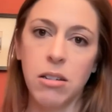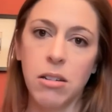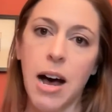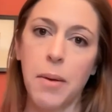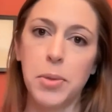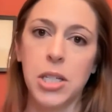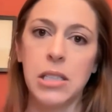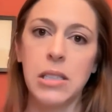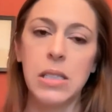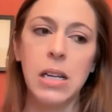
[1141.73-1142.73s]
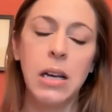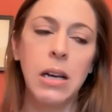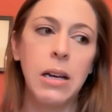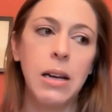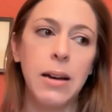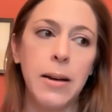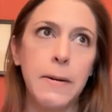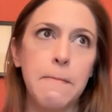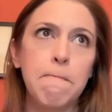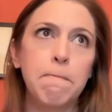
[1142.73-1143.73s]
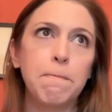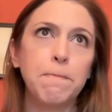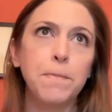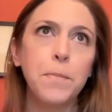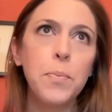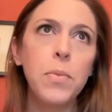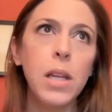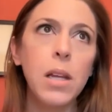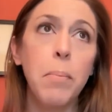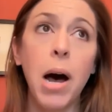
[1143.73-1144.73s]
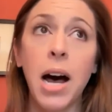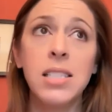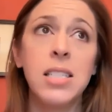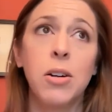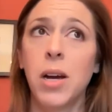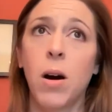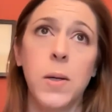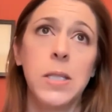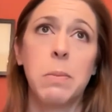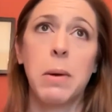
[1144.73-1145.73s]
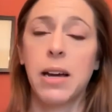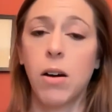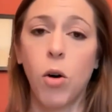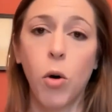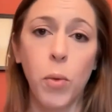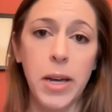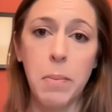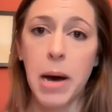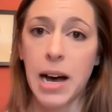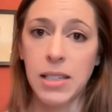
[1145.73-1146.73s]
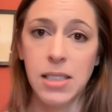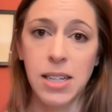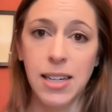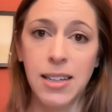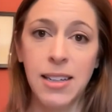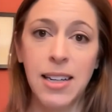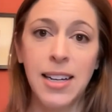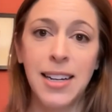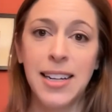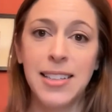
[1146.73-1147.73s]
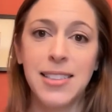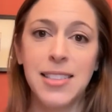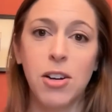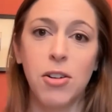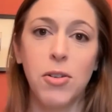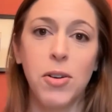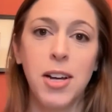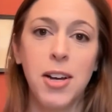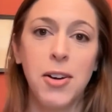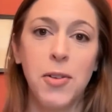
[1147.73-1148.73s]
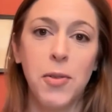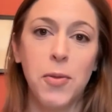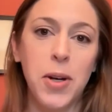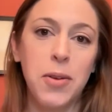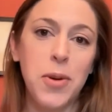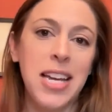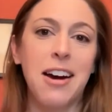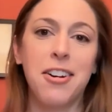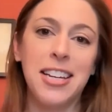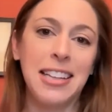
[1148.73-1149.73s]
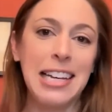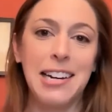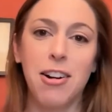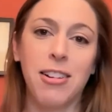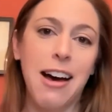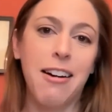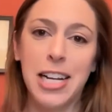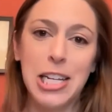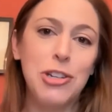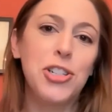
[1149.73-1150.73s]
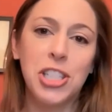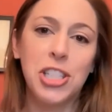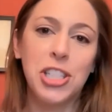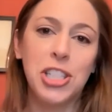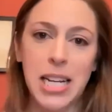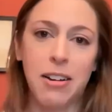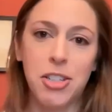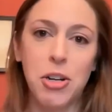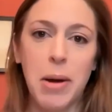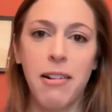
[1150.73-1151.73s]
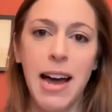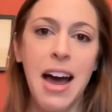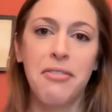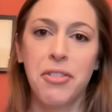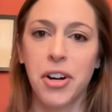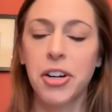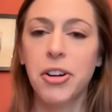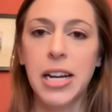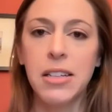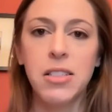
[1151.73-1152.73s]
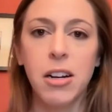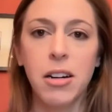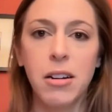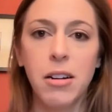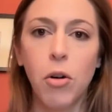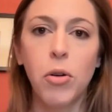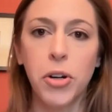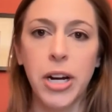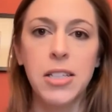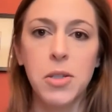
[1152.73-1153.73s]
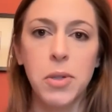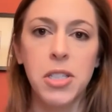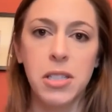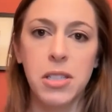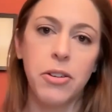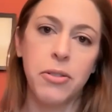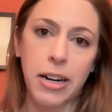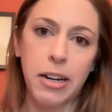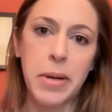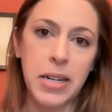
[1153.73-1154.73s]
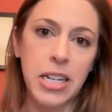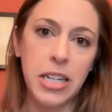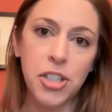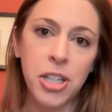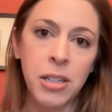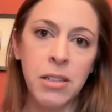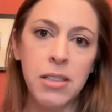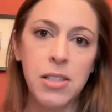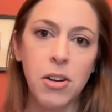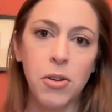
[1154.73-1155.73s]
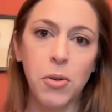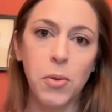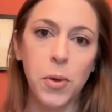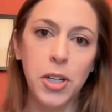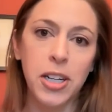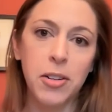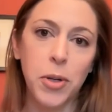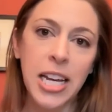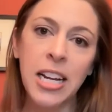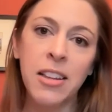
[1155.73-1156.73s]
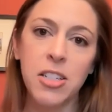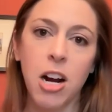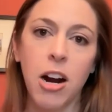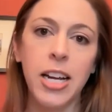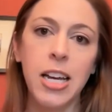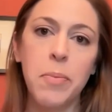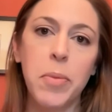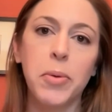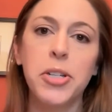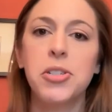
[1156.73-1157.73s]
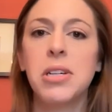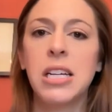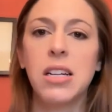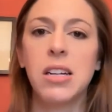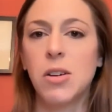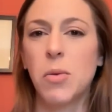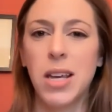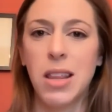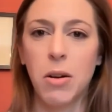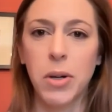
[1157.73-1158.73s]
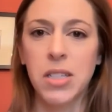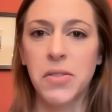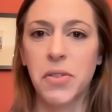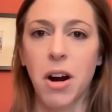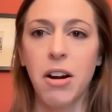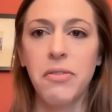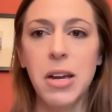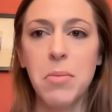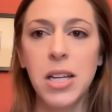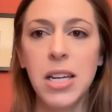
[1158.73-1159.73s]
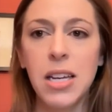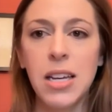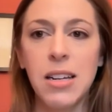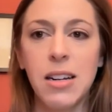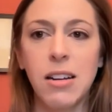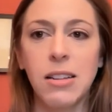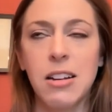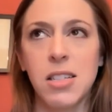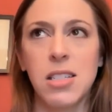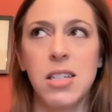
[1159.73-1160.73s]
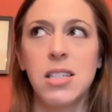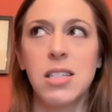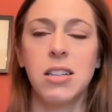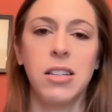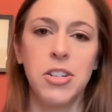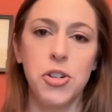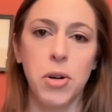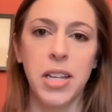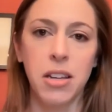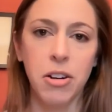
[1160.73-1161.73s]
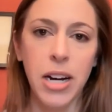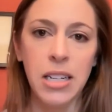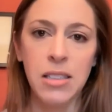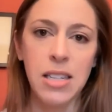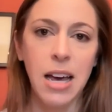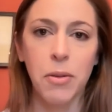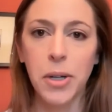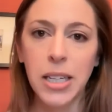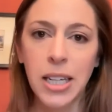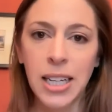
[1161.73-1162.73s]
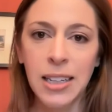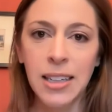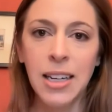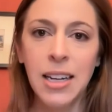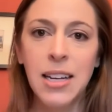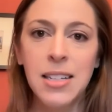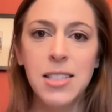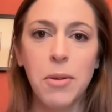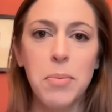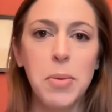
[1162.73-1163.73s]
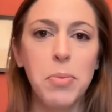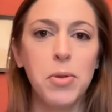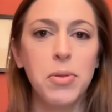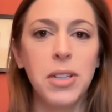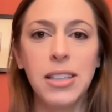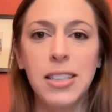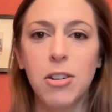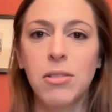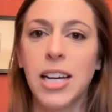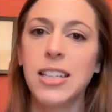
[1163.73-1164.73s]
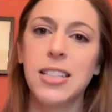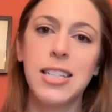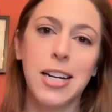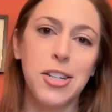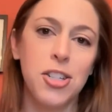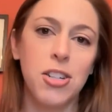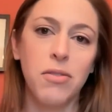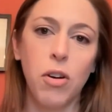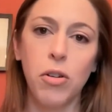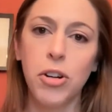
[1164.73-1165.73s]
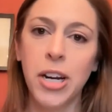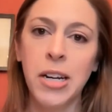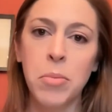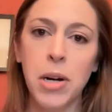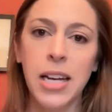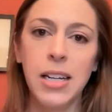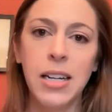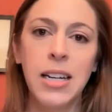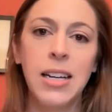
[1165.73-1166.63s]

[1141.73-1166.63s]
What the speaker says: options. Pasta, we always buy whole wheat pasta. And so when we calculate it all out, it usually comes out to about half of our grains are whole grains, which is the recommendation. So we're hitting the target, but we're doing it in a way that works for our family and allows us to still enjoy the grains that we're eating. Some people really don't like the texture of whole grain bread.